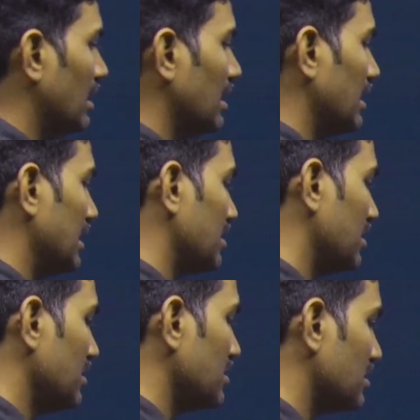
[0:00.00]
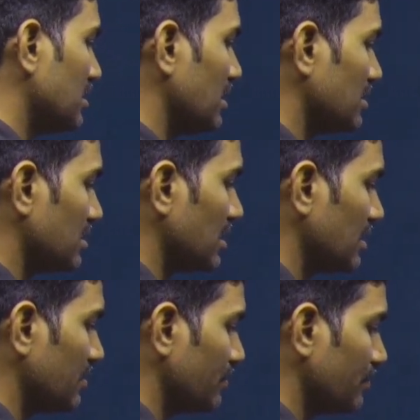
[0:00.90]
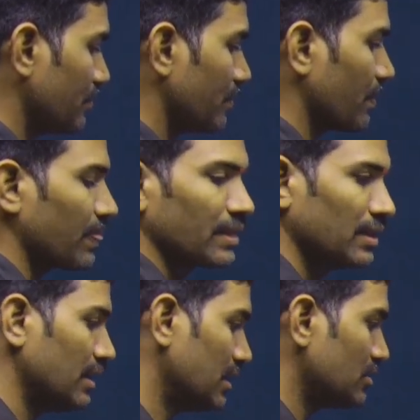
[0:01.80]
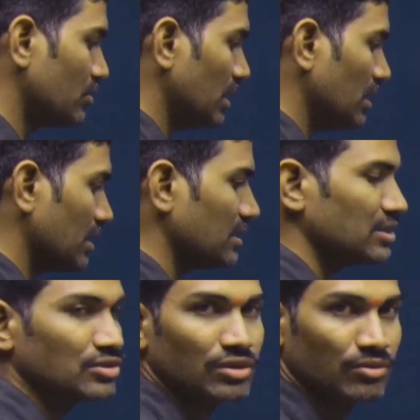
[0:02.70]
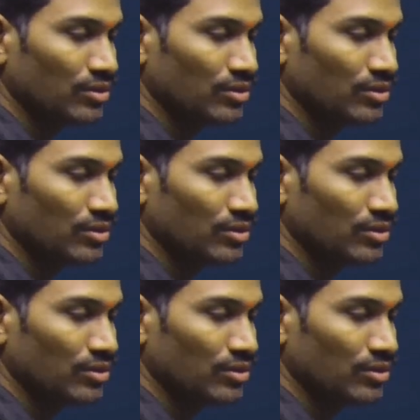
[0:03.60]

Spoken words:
like this CH3. Understood or not? This is how.